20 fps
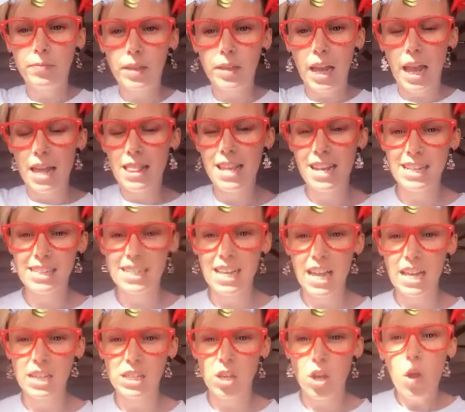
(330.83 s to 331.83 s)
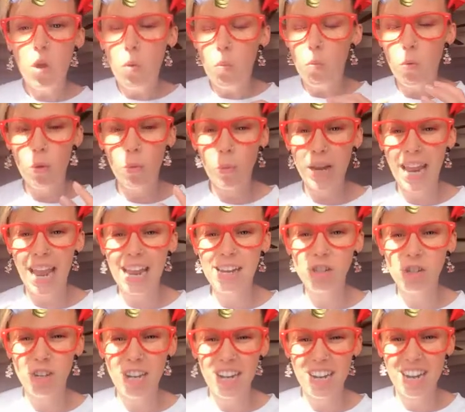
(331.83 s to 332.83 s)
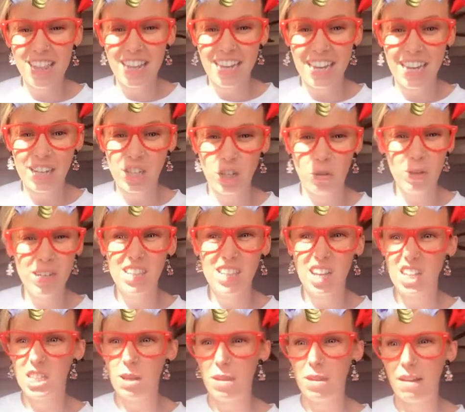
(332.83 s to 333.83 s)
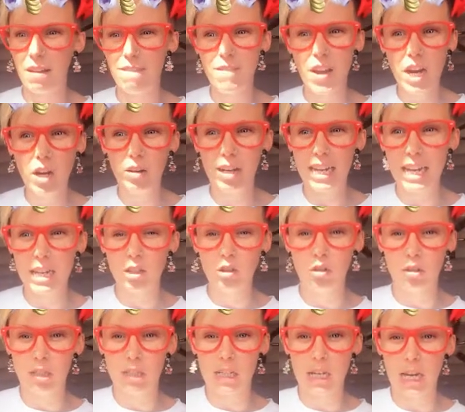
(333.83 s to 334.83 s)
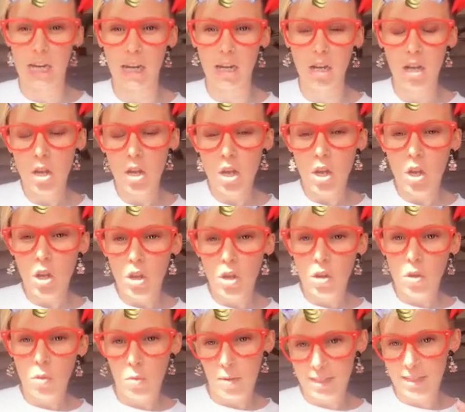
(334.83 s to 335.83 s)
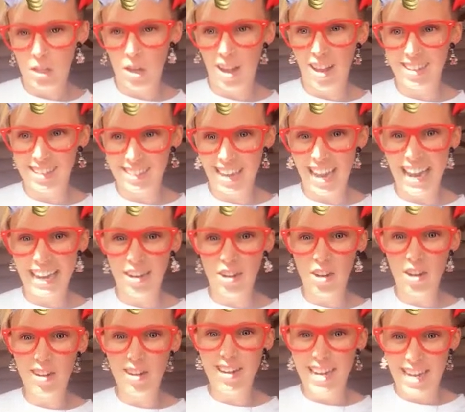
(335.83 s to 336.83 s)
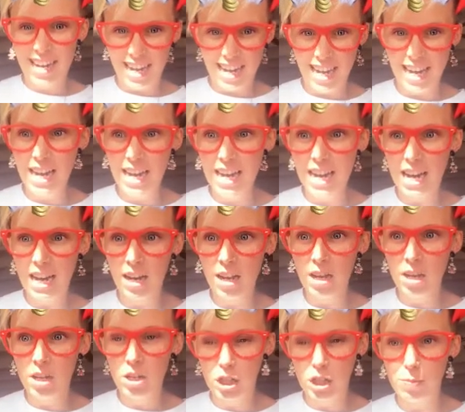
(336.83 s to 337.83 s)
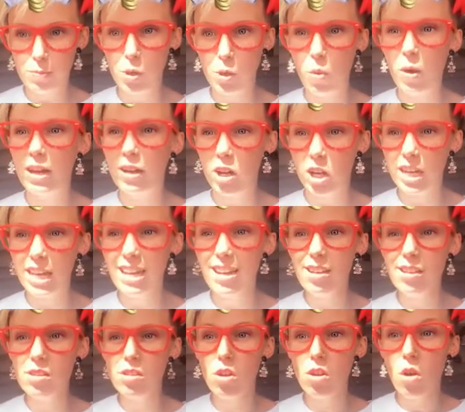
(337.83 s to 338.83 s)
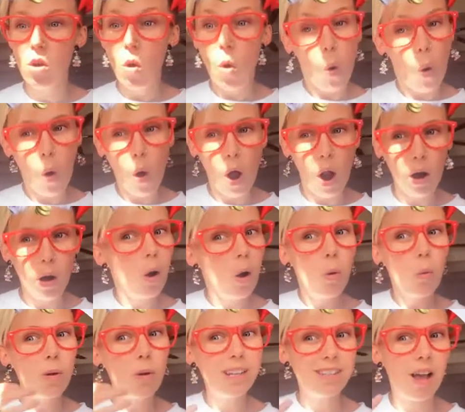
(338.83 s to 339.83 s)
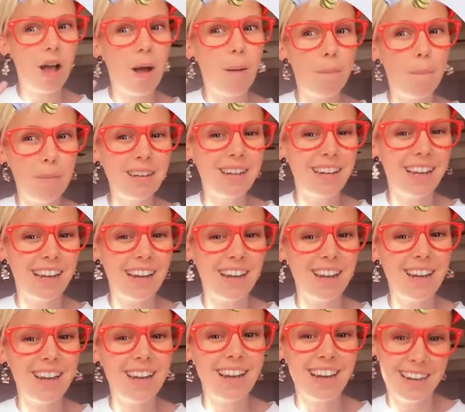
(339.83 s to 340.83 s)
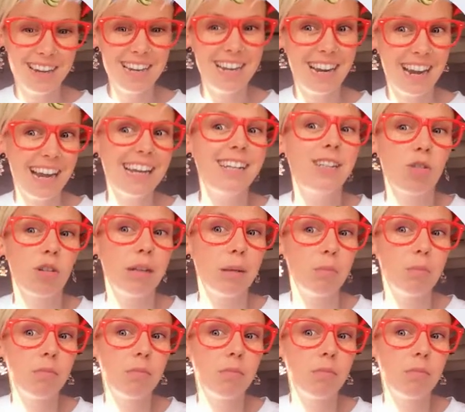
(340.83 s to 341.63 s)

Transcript: And then it says, when we entered into the kitchen, we saw something very interesting. We saw a tiger eating Chips Ahoy cookies, or we saw a monkey eating ice cream.